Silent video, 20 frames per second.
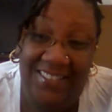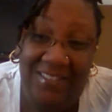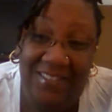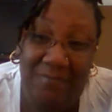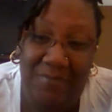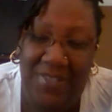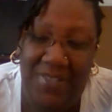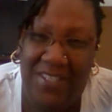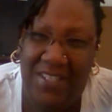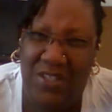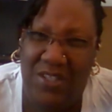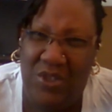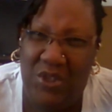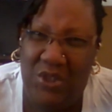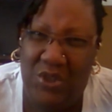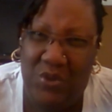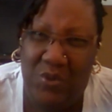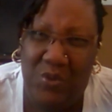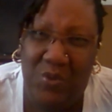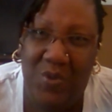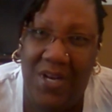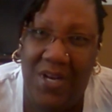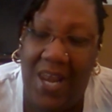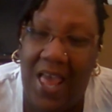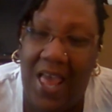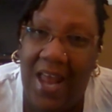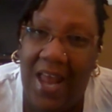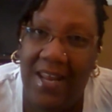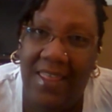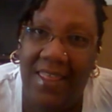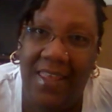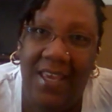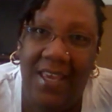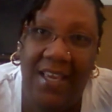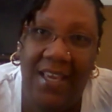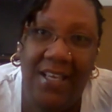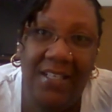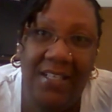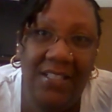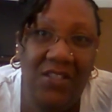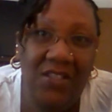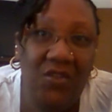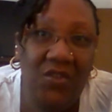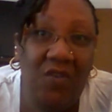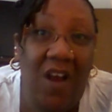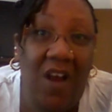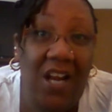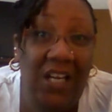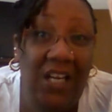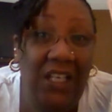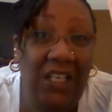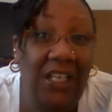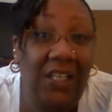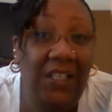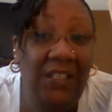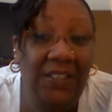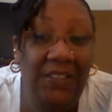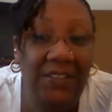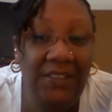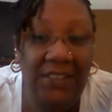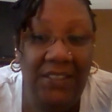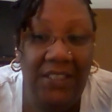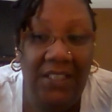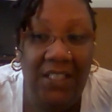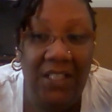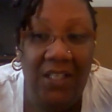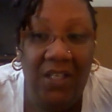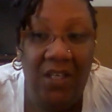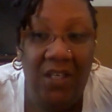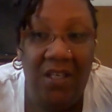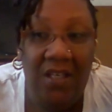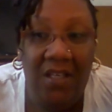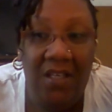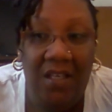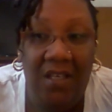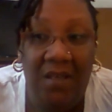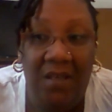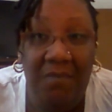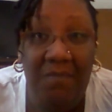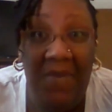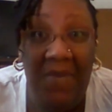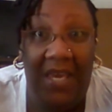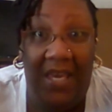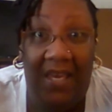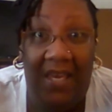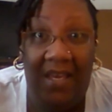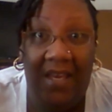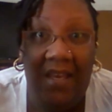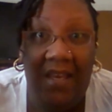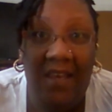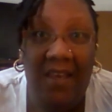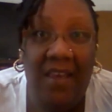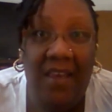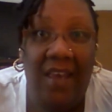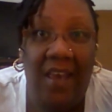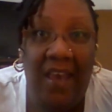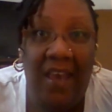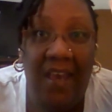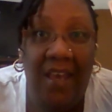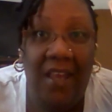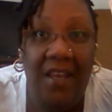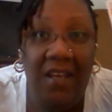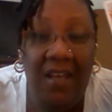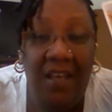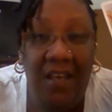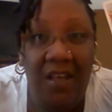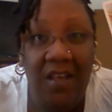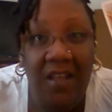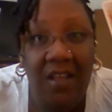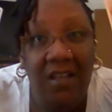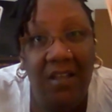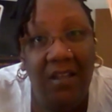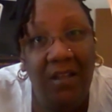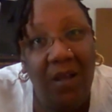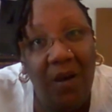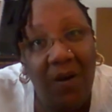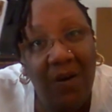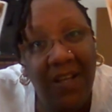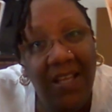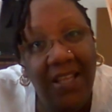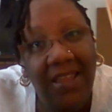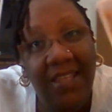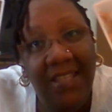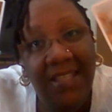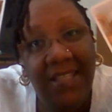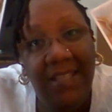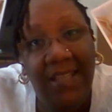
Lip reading: misconstrued a lot of things trying to learn me. And learning this